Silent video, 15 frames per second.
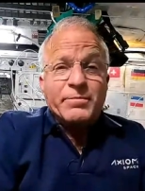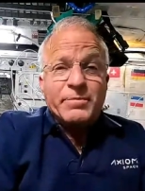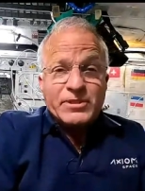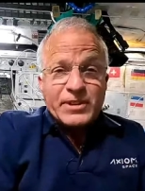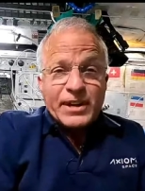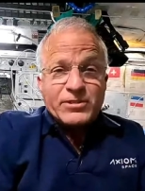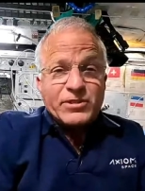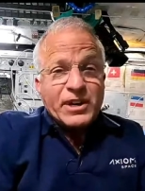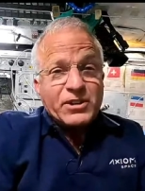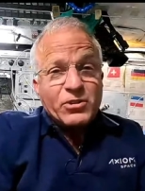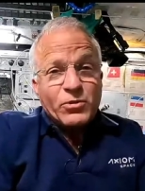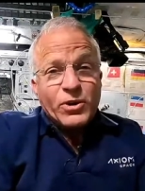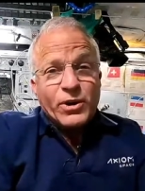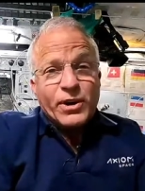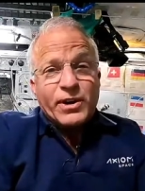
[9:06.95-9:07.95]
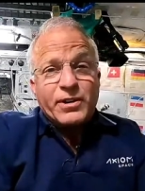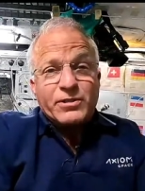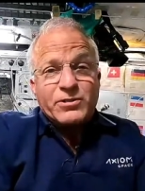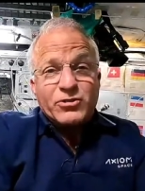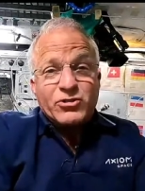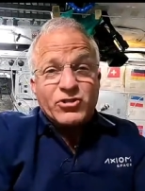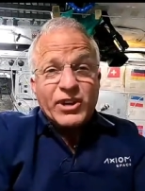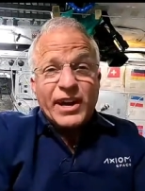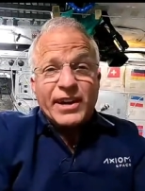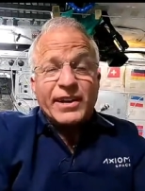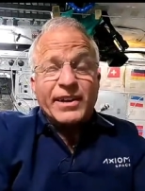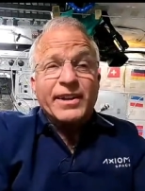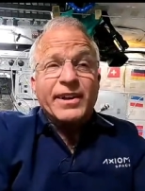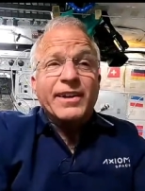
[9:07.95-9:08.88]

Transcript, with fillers: Sounds like you are because you said it.